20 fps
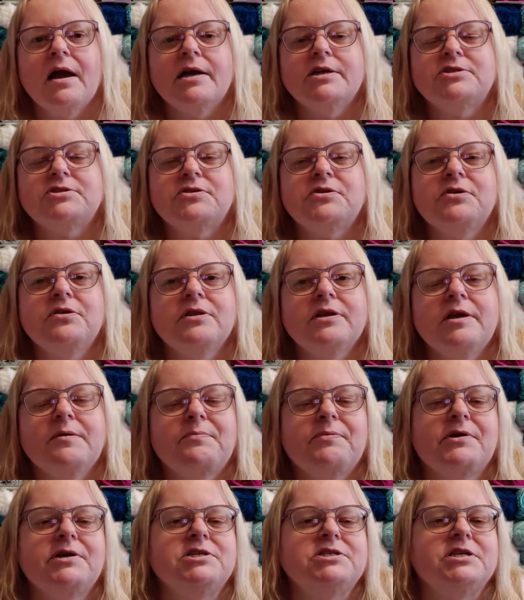I truly
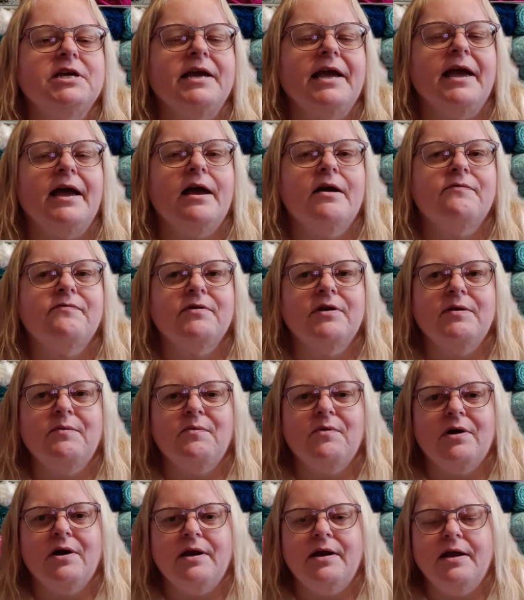appreciate
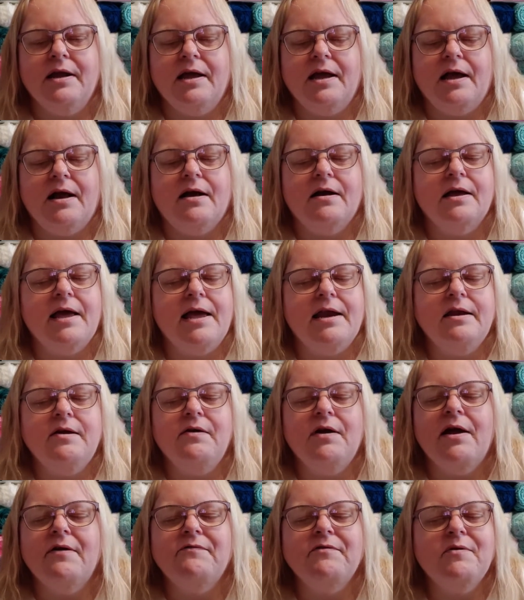everyone,
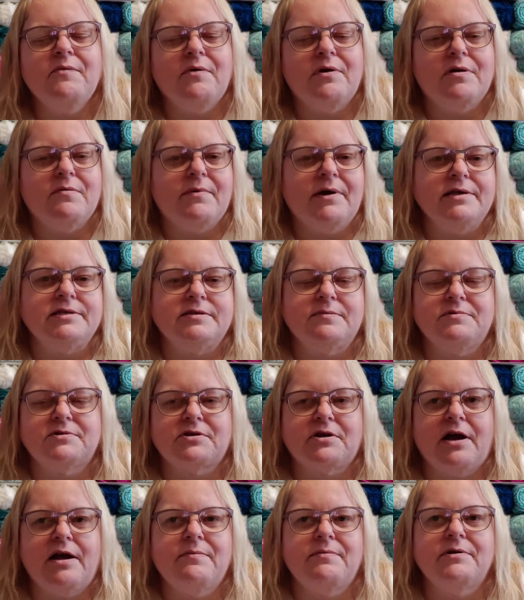every one of my
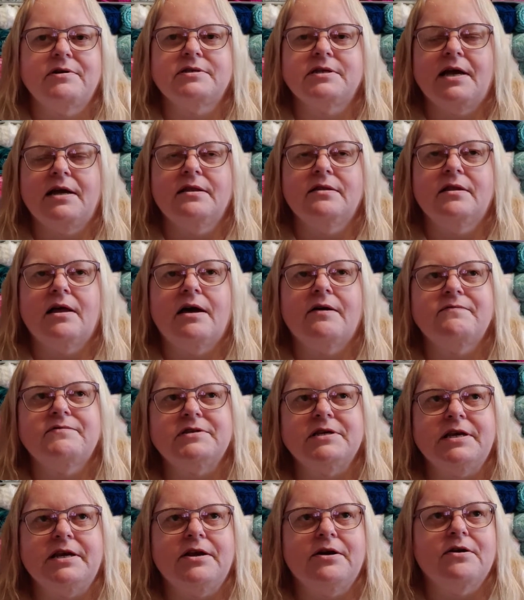subscribers. I love
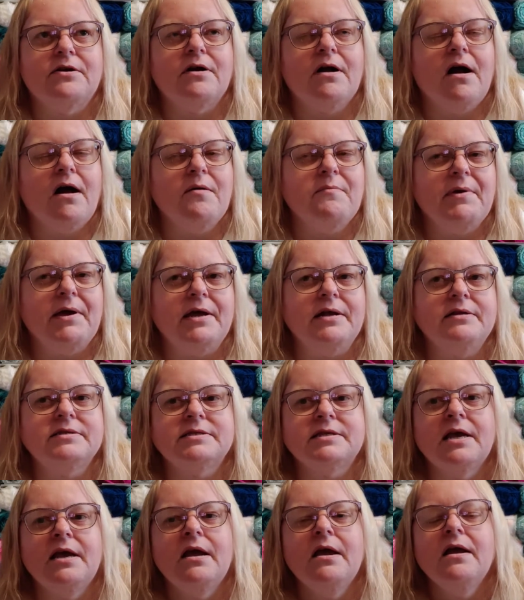to hear
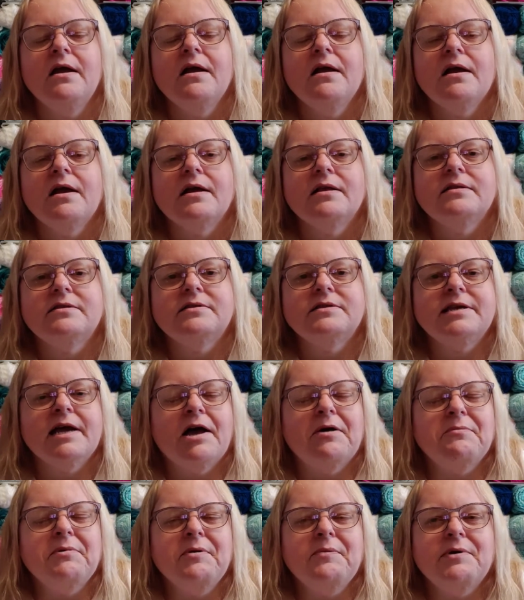comments.
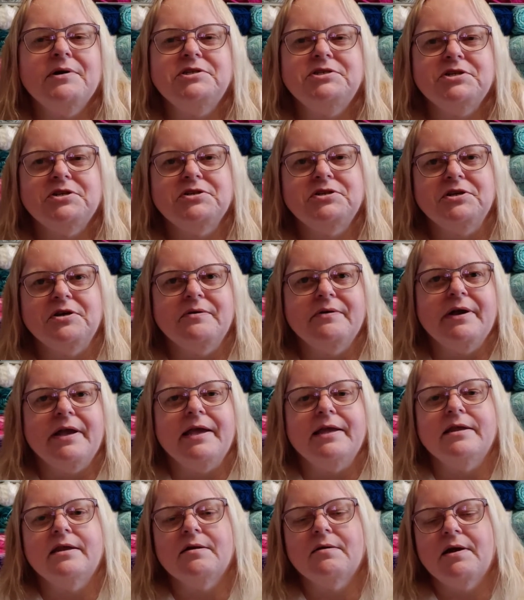Tell me what you're doing
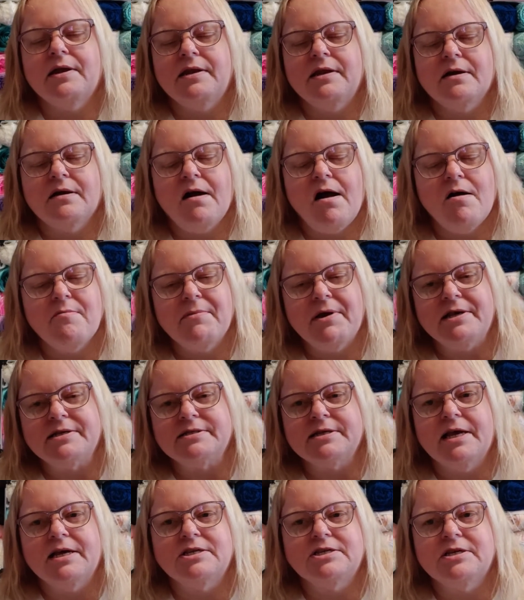in the comment
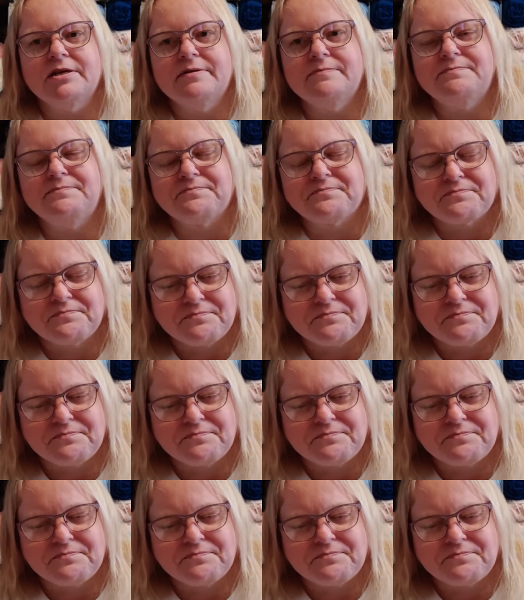section.